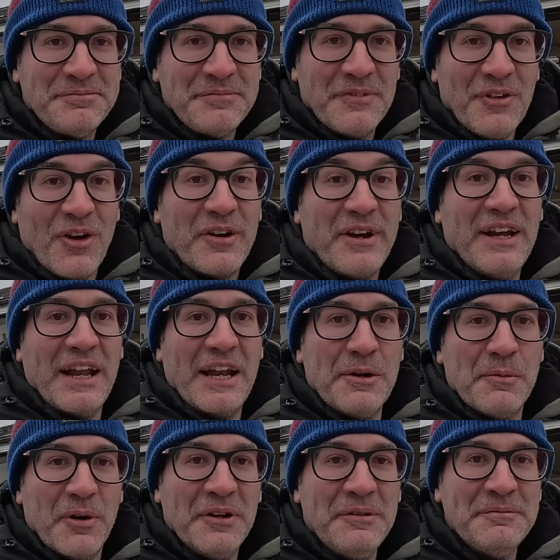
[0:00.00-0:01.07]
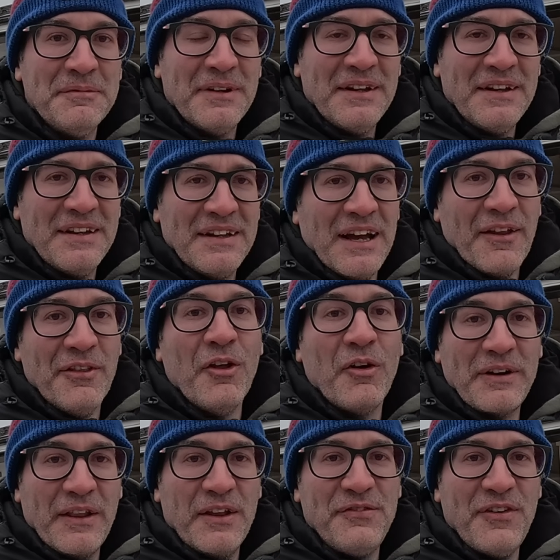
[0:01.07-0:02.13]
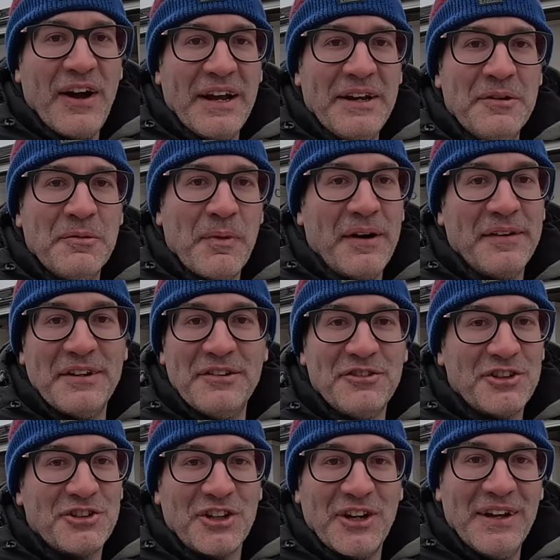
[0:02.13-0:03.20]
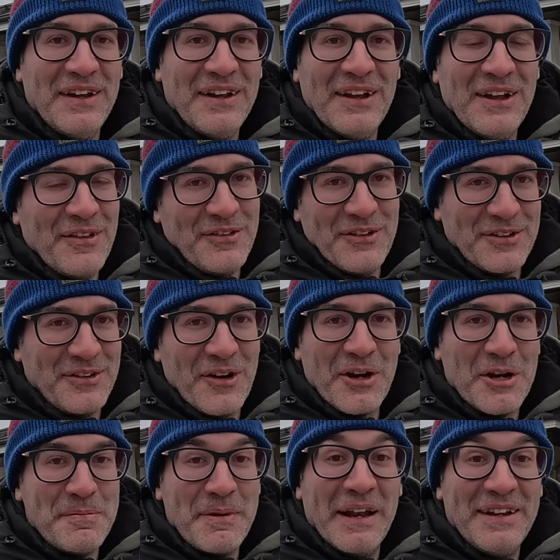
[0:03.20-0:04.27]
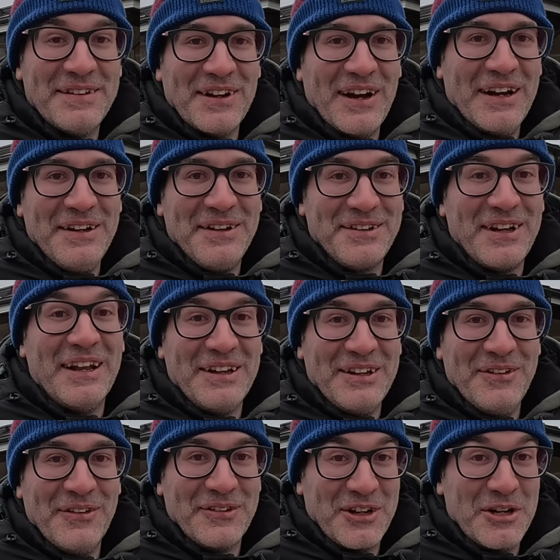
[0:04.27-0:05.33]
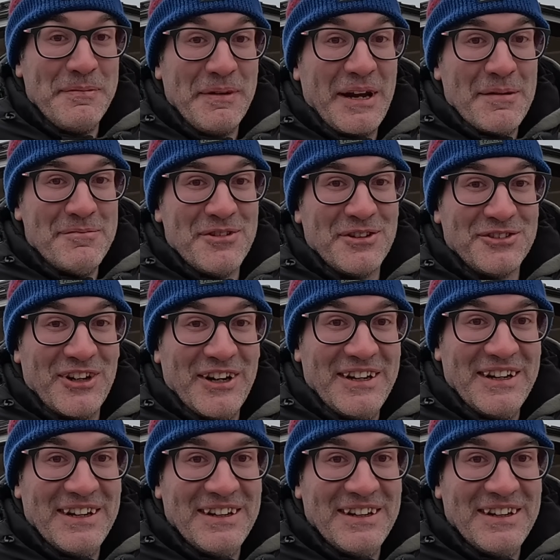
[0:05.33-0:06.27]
not kill anyone, and not get the fine. Whereas in Russia, there's not going to be any signs telling you there's going to be cameras, right?